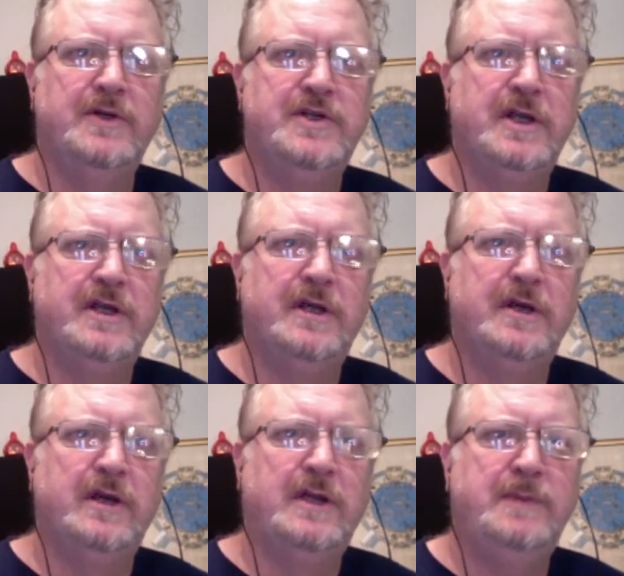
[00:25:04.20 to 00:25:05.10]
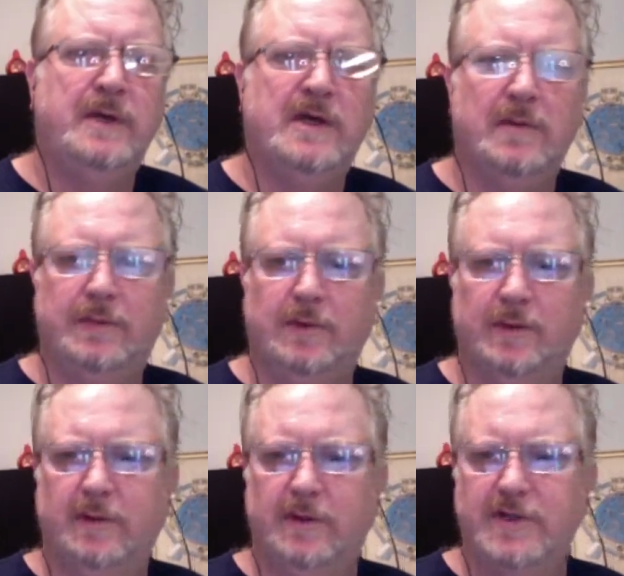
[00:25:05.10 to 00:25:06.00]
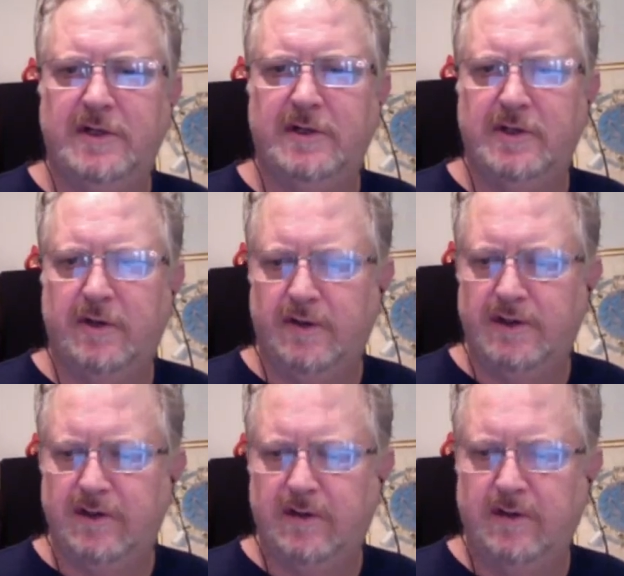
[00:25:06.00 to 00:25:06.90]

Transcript: agenda. It's become a political agenda, Charles.